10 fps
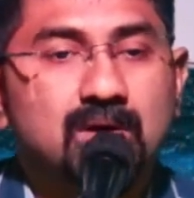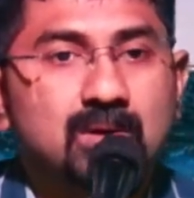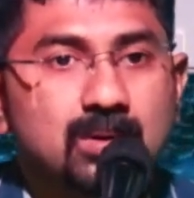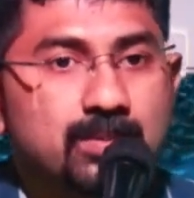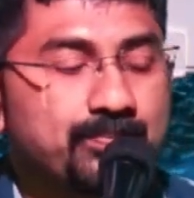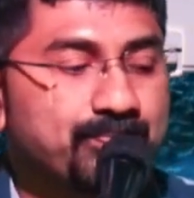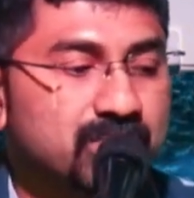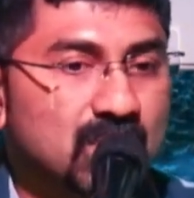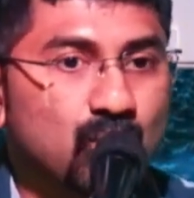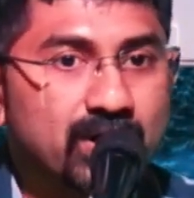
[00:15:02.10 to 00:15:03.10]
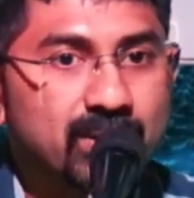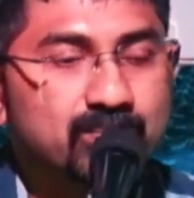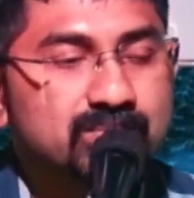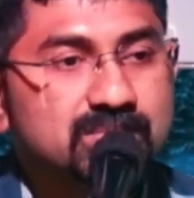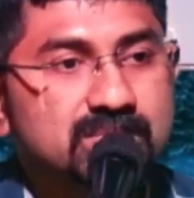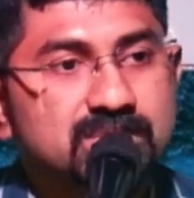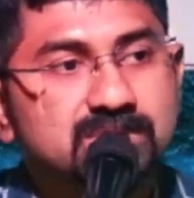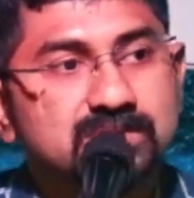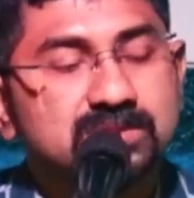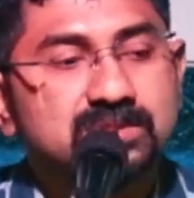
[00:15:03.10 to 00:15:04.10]
uh, what I'm
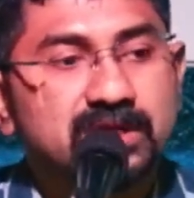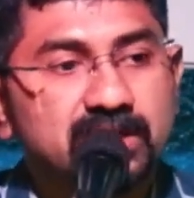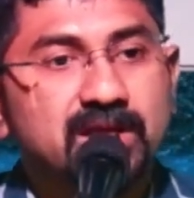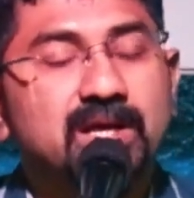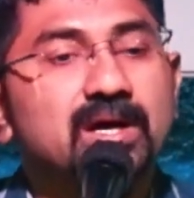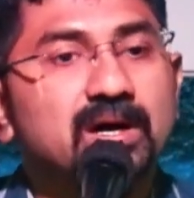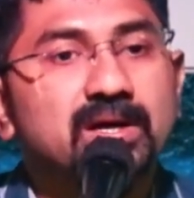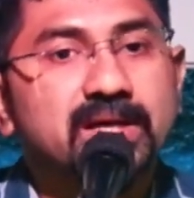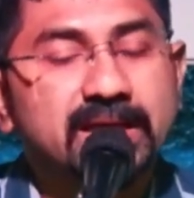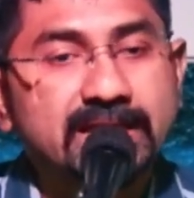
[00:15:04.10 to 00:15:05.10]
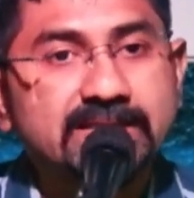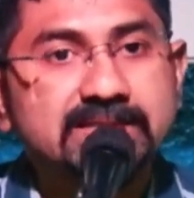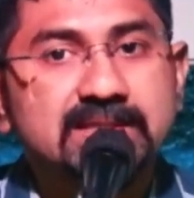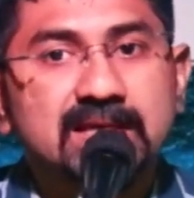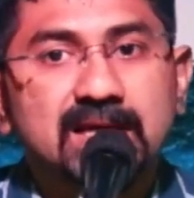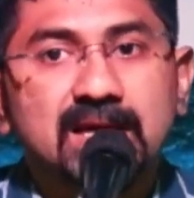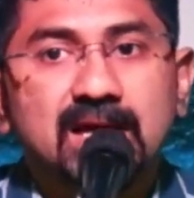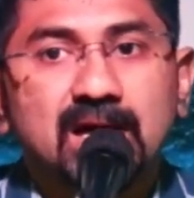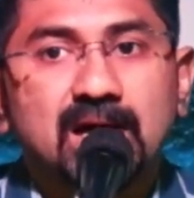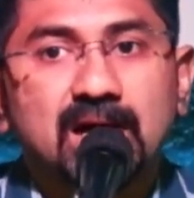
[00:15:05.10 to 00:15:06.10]
stating here is
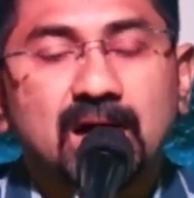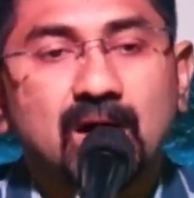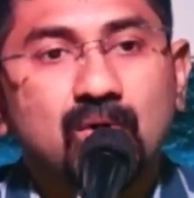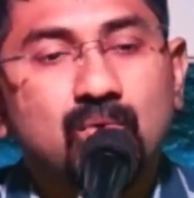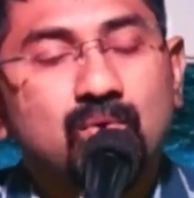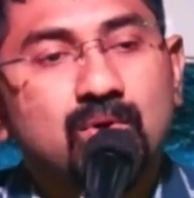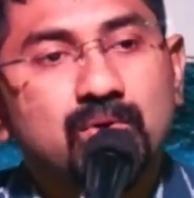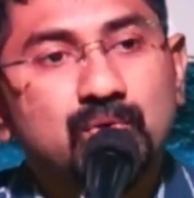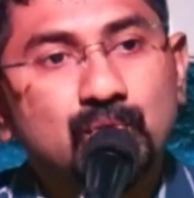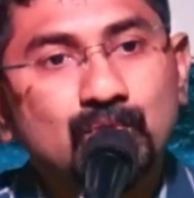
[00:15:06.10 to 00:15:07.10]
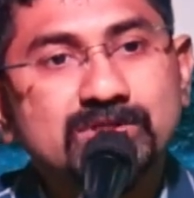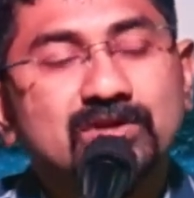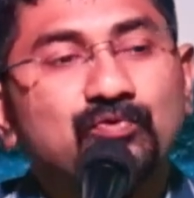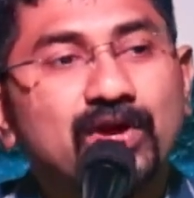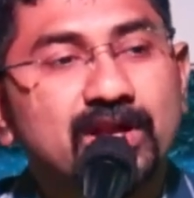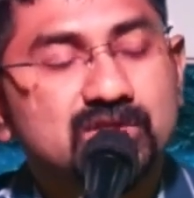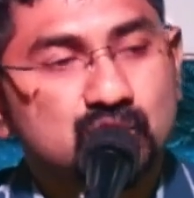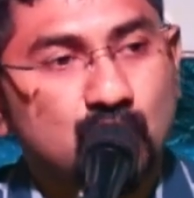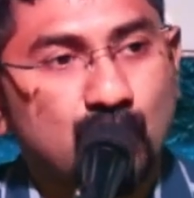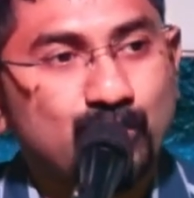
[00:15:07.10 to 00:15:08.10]
how using
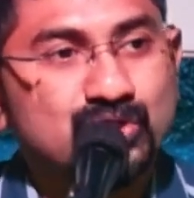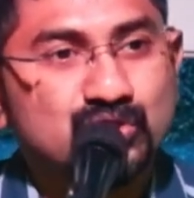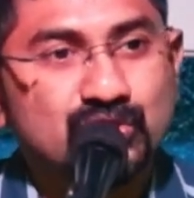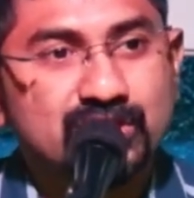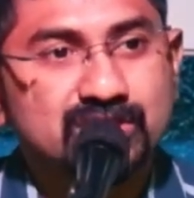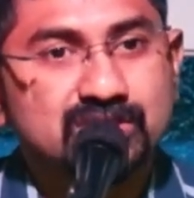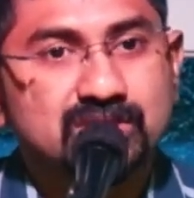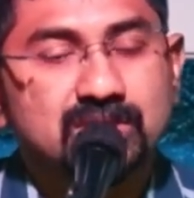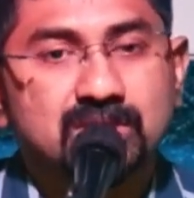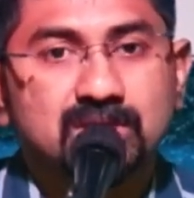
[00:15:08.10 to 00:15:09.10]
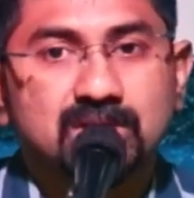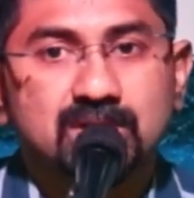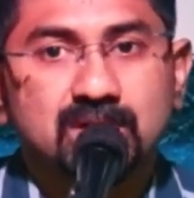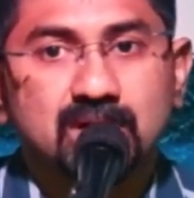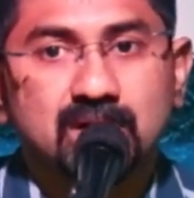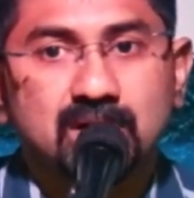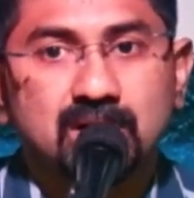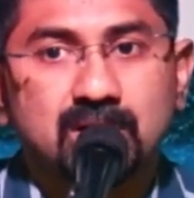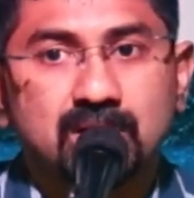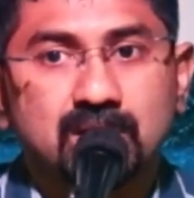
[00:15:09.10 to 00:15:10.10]
various opportunities
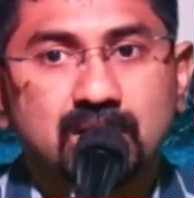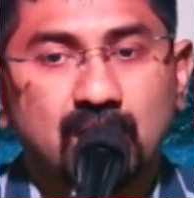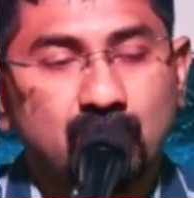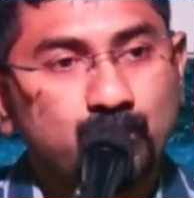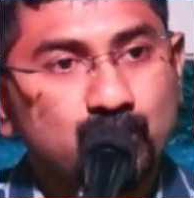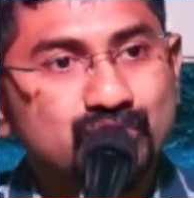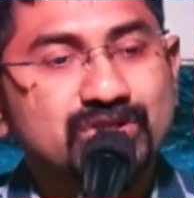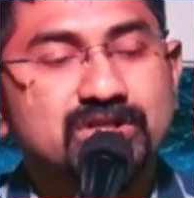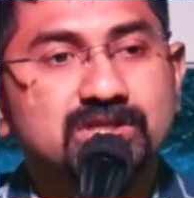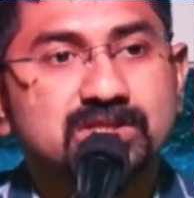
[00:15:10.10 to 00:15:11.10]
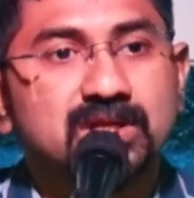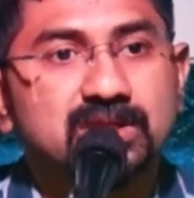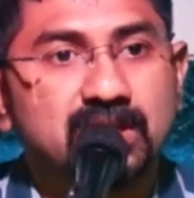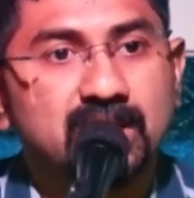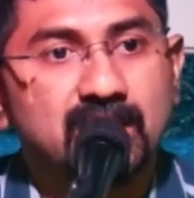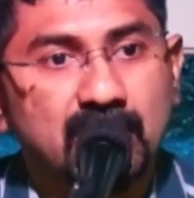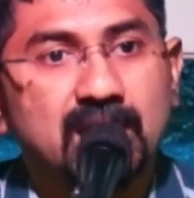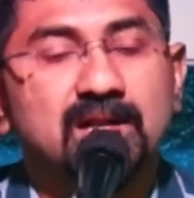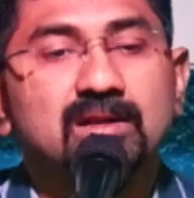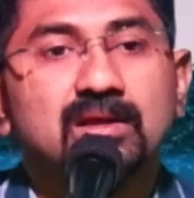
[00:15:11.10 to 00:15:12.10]
uh, or positions that they
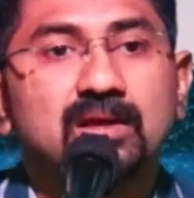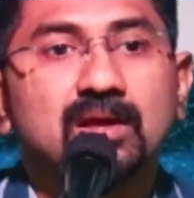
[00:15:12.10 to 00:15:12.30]
held,